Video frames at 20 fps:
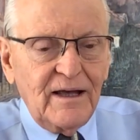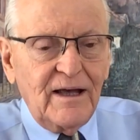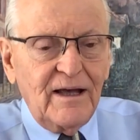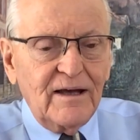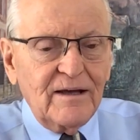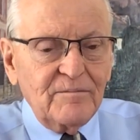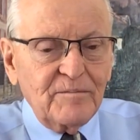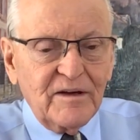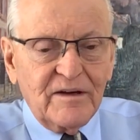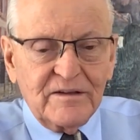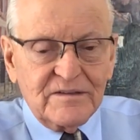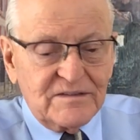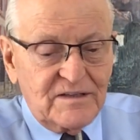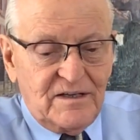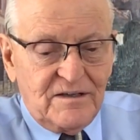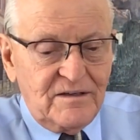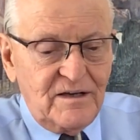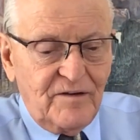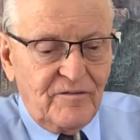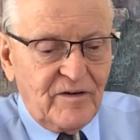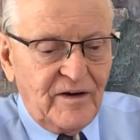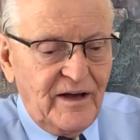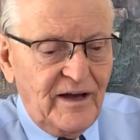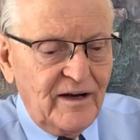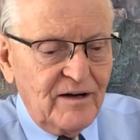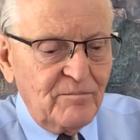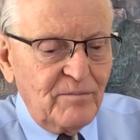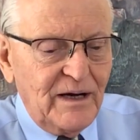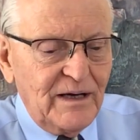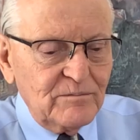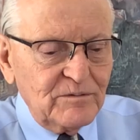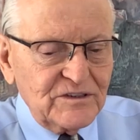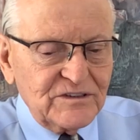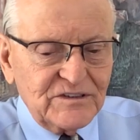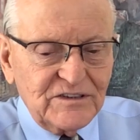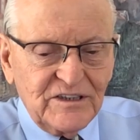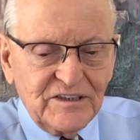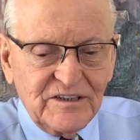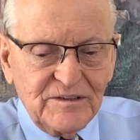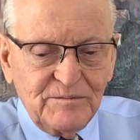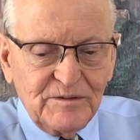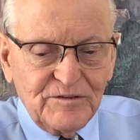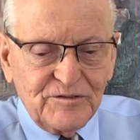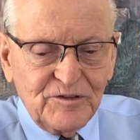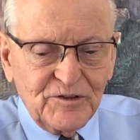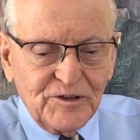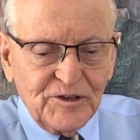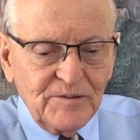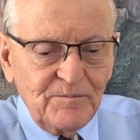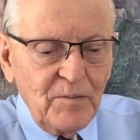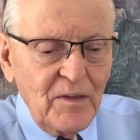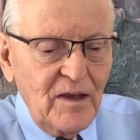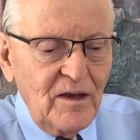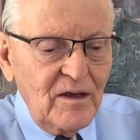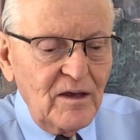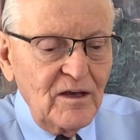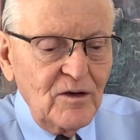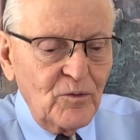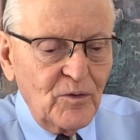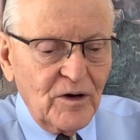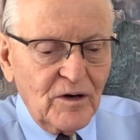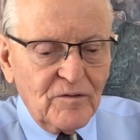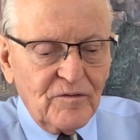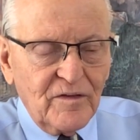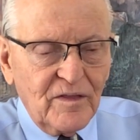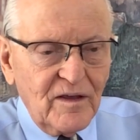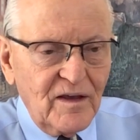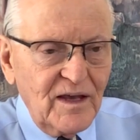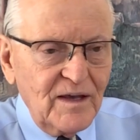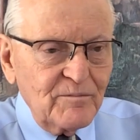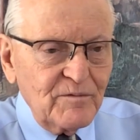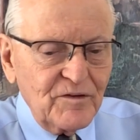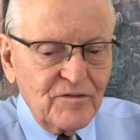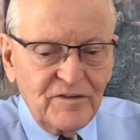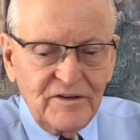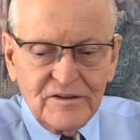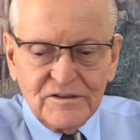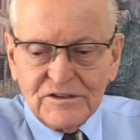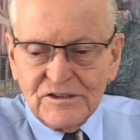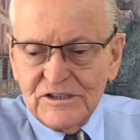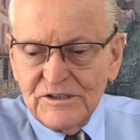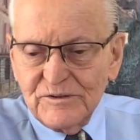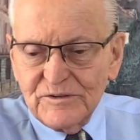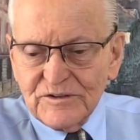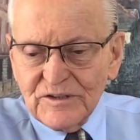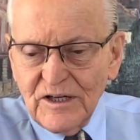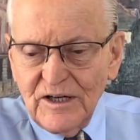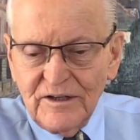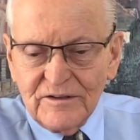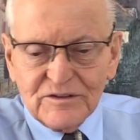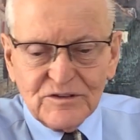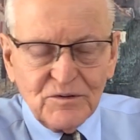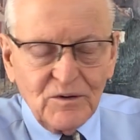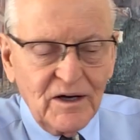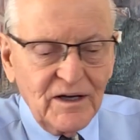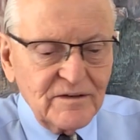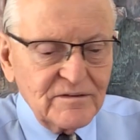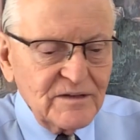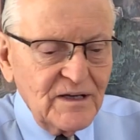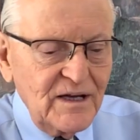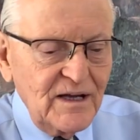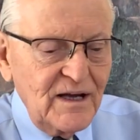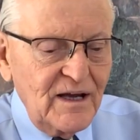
And because they'd never had a Bible study before, he worked for the Game and Fish. She was a housewife.